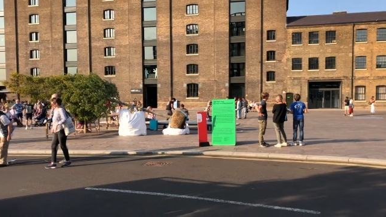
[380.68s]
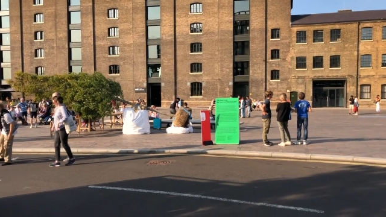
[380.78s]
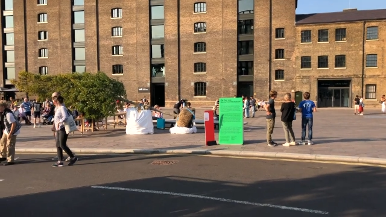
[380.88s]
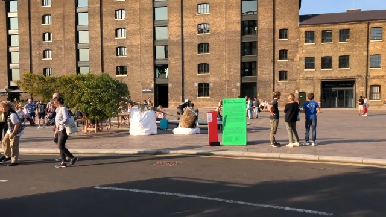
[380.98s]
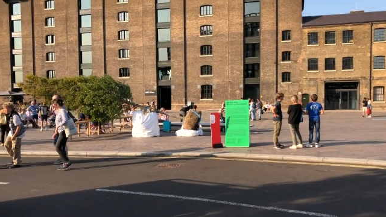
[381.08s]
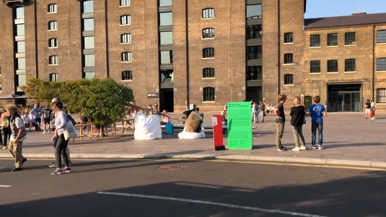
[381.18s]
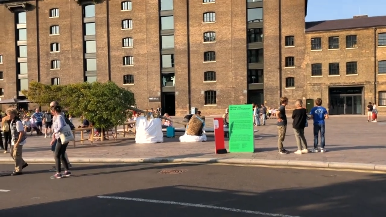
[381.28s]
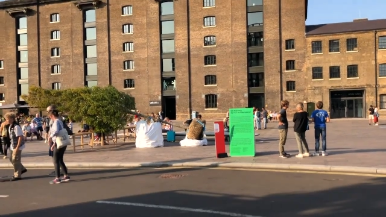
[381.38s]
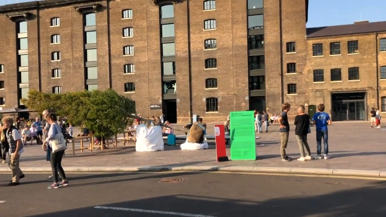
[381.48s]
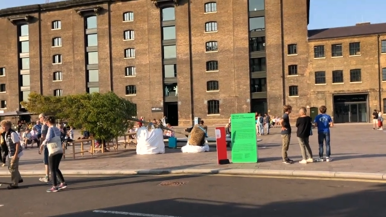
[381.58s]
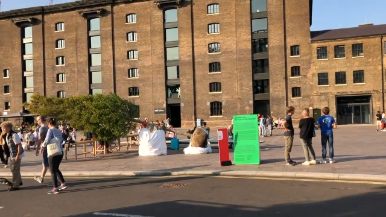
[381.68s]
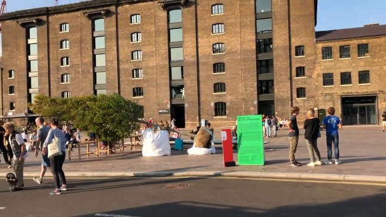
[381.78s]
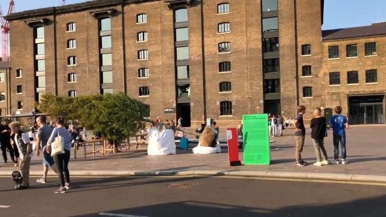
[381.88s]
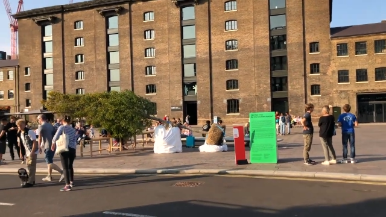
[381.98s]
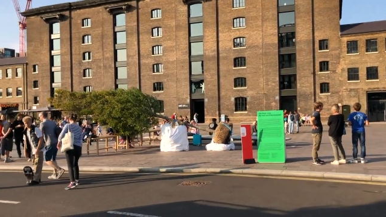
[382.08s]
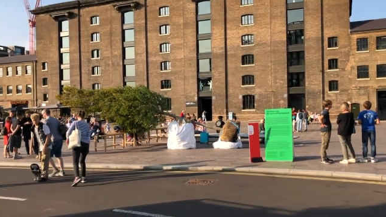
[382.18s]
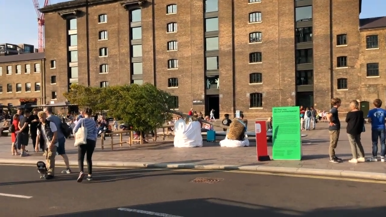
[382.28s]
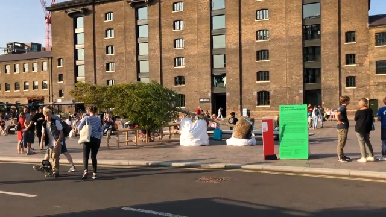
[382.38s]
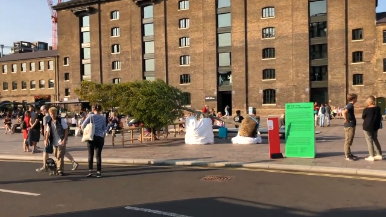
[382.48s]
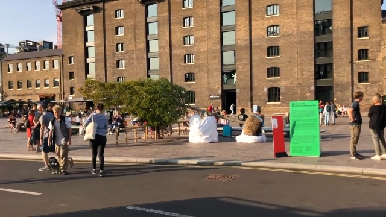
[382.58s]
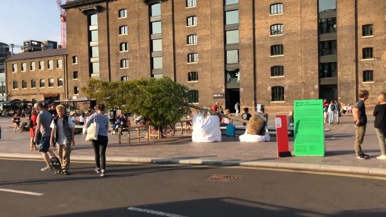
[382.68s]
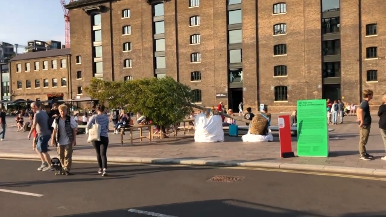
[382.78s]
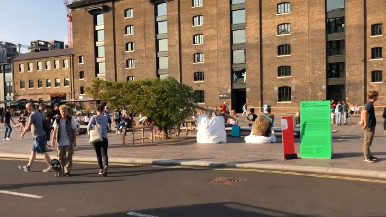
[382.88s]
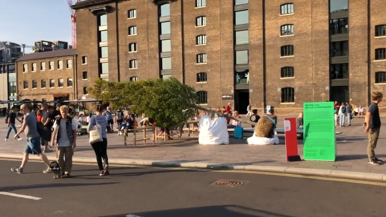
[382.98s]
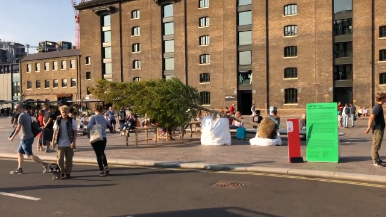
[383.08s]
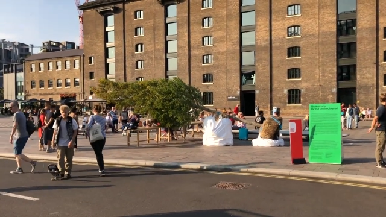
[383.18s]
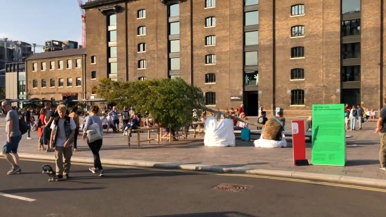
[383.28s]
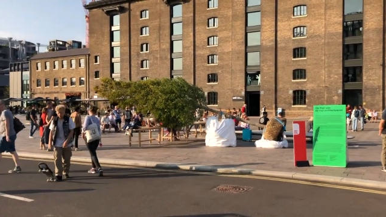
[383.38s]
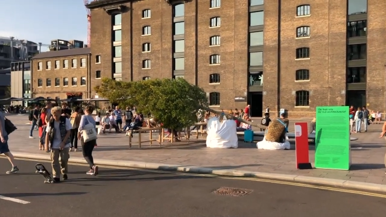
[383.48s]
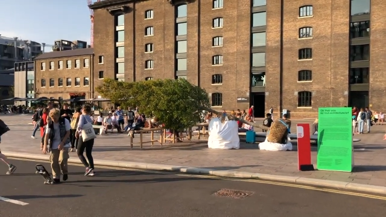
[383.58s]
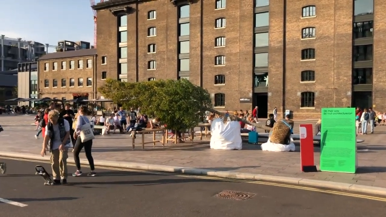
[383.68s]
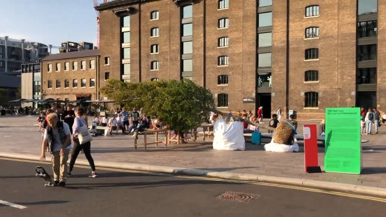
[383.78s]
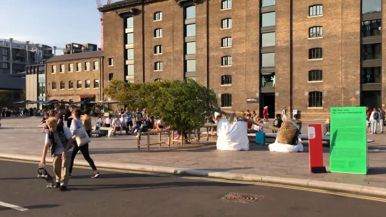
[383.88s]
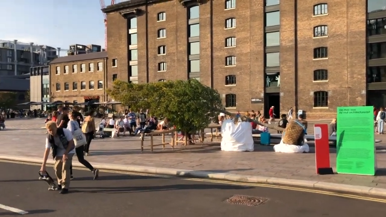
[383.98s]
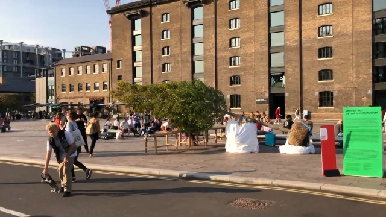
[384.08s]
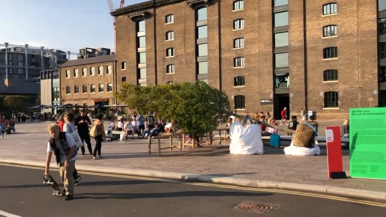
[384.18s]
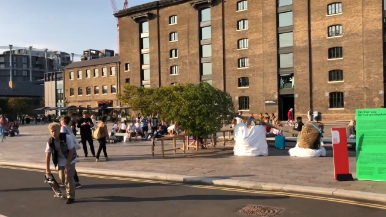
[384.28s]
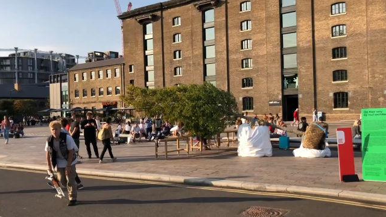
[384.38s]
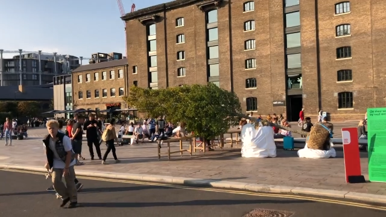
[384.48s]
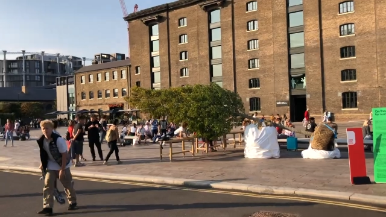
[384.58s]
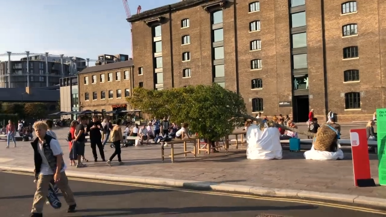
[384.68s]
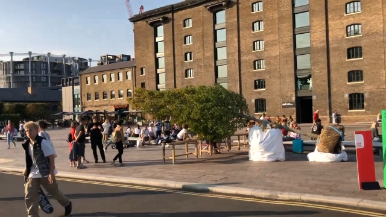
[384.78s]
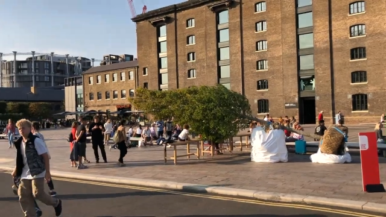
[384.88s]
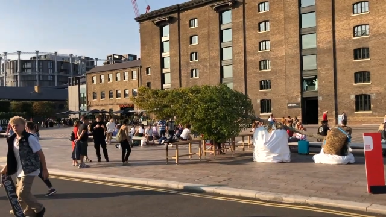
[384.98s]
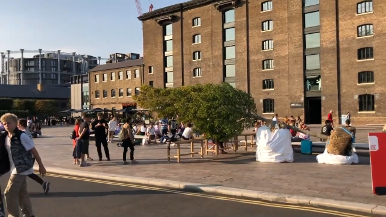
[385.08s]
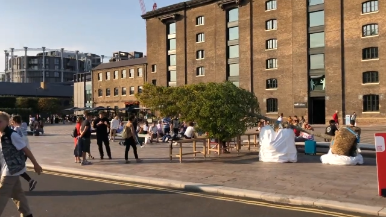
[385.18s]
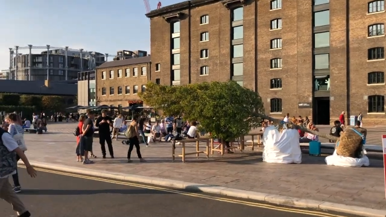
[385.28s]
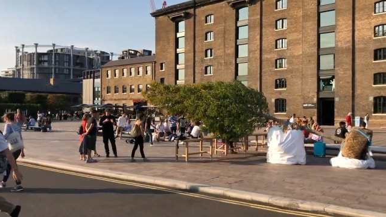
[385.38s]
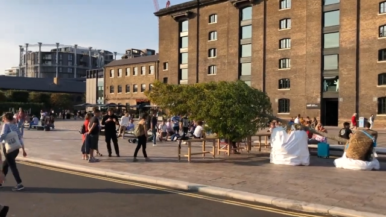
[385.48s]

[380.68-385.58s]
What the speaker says: [unreadable: no face in view]